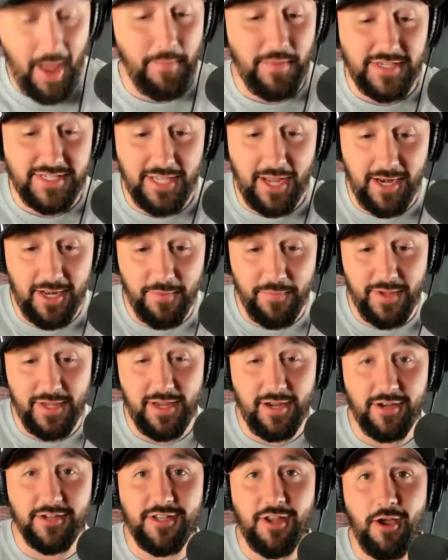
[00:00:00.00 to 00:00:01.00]
excited to be
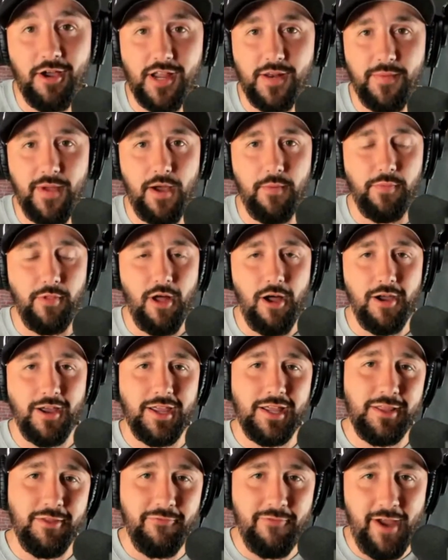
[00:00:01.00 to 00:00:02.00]
here talking about
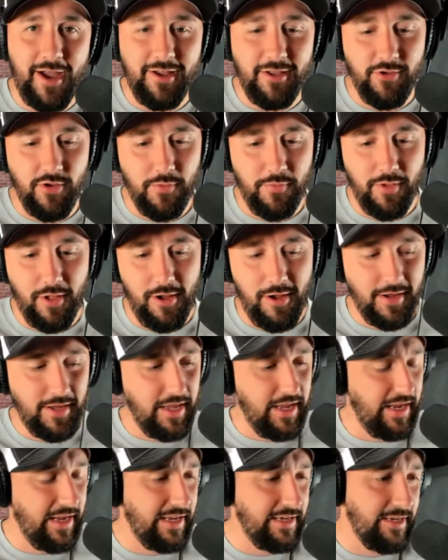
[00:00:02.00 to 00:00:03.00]
blogging, the value of
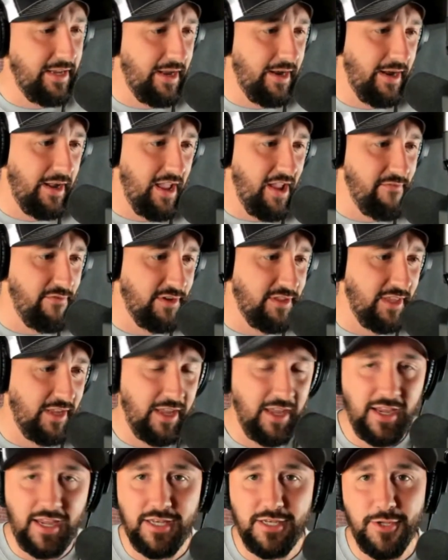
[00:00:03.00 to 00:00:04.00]
blogging, and everything
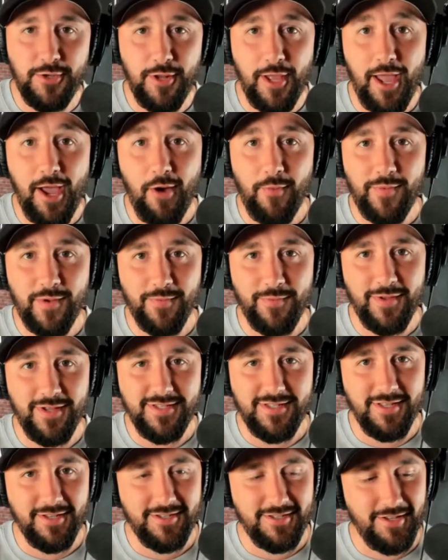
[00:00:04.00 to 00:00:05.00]
it can do to help your
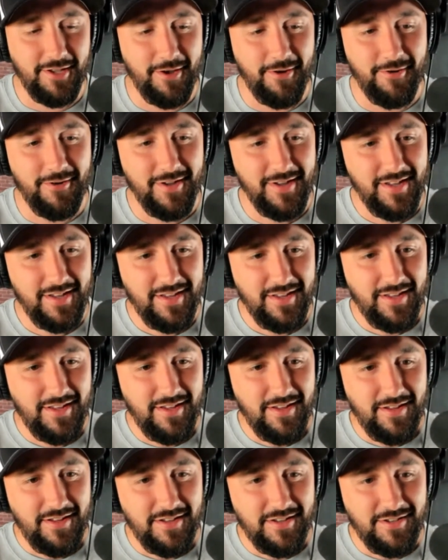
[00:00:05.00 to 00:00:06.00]
business. So,
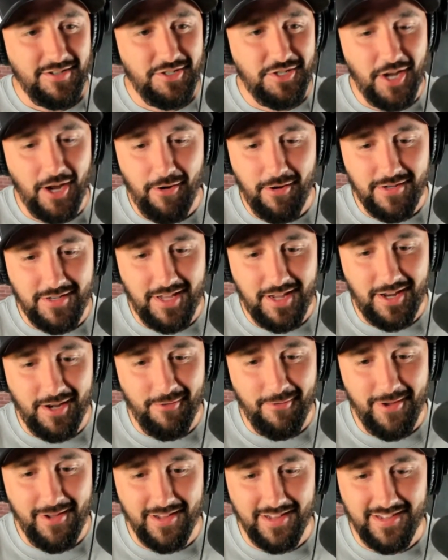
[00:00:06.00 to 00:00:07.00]
Jared, take it away.